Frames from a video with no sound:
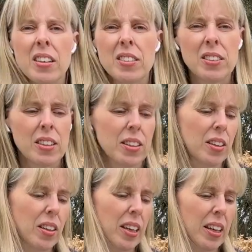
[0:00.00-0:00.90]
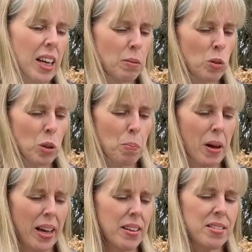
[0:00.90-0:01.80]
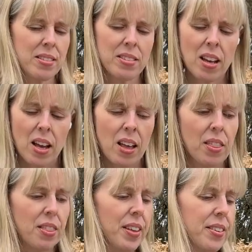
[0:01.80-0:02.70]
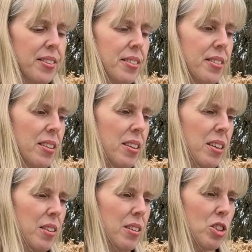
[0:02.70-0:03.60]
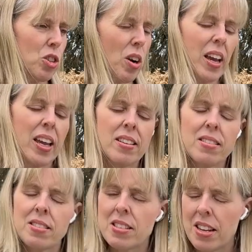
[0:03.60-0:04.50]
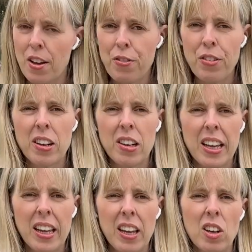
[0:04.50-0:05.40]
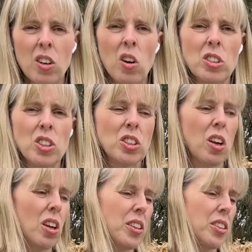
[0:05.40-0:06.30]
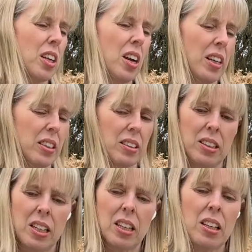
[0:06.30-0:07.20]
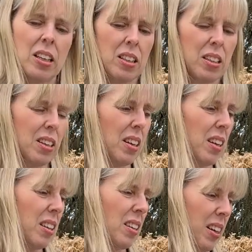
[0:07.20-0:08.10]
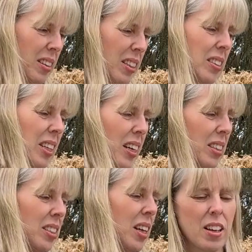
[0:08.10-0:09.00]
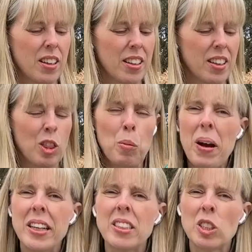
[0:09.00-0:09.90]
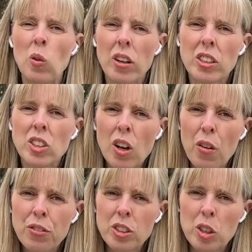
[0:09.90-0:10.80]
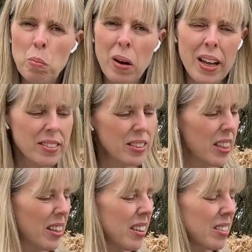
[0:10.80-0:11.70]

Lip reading: So it comes with a base. This tray is definitely not solid like like this kit. The base is quite a soft plastic.